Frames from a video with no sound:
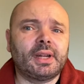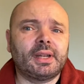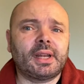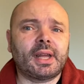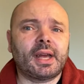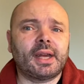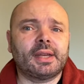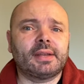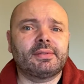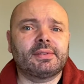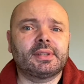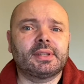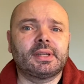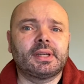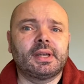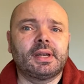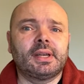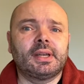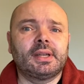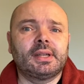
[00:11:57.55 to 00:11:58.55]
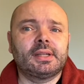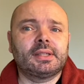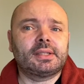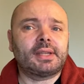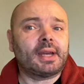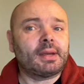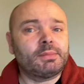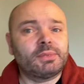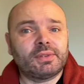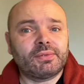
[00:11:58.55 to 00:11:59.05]
lives.
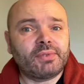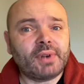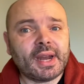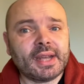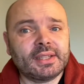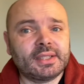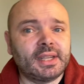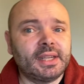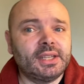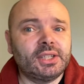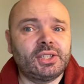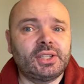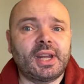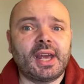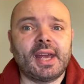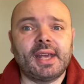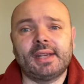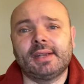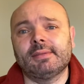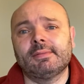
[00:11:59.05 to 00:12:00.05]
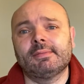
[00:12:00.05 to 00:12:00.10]
Times of rest each day,